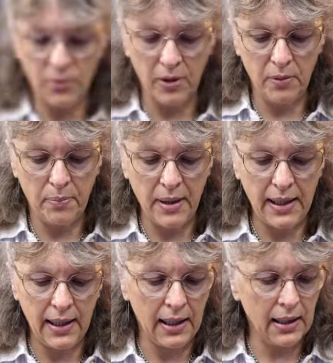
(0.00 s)
will
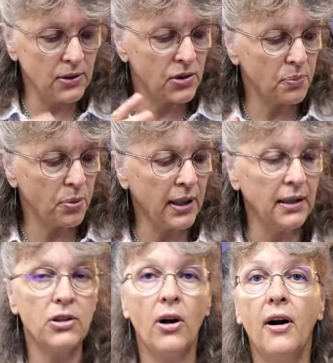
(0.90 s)
be in
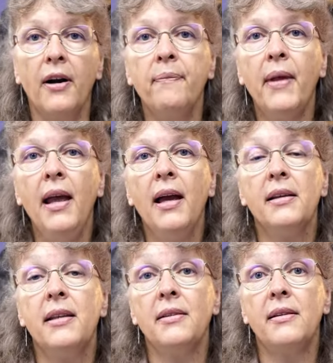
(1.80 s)
springtime
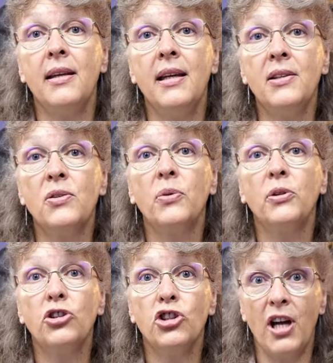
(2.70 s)
that things
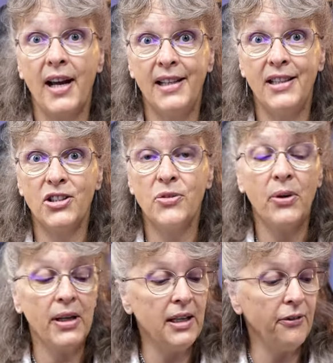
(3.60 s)
will change.
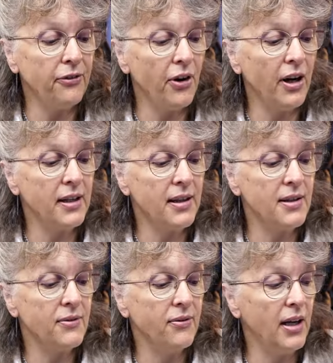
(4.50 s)
When you find
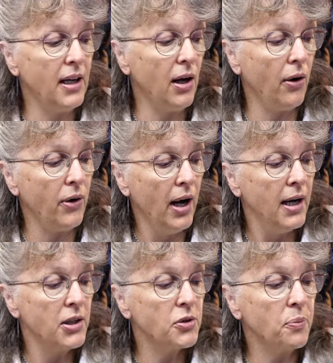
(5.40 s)
this video,
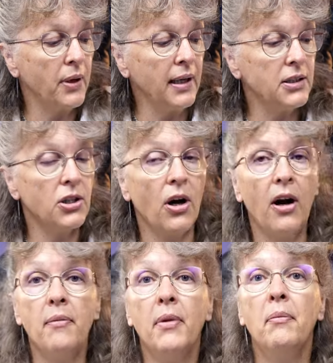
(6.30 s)

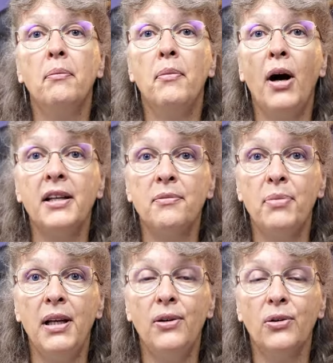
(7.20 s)
springtime might
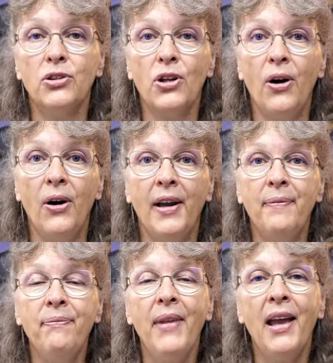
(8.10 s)
be your
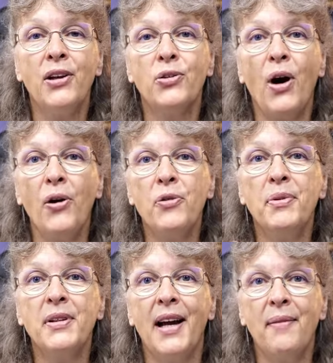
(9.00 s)
time to
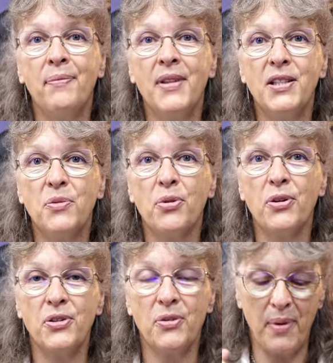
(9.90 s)
open up this
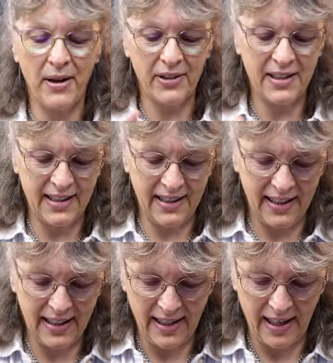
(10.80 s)
prosperity
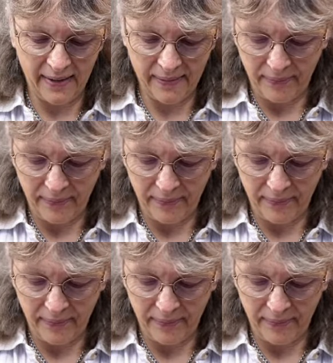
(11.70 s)
here.